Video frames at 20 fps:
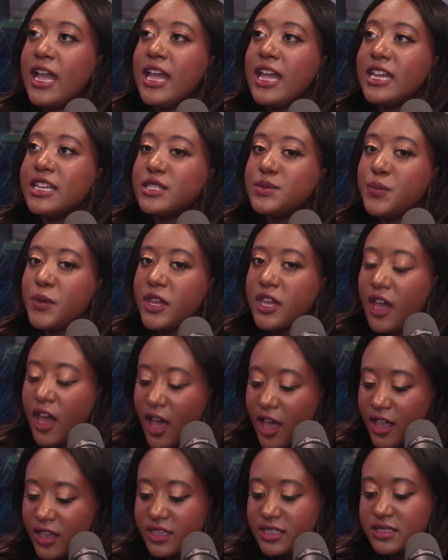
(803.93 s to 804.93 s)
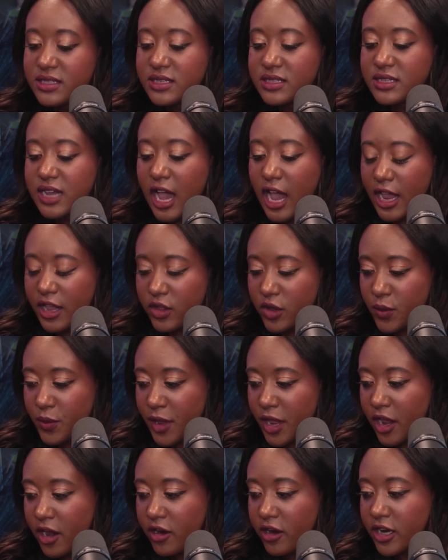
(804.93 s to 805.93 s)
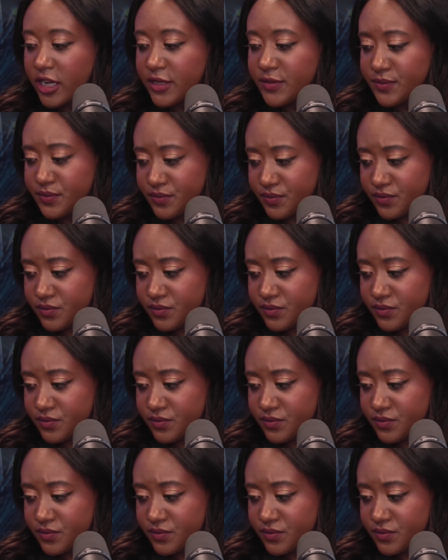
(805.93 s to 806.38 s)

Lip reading: is because Tyler Perry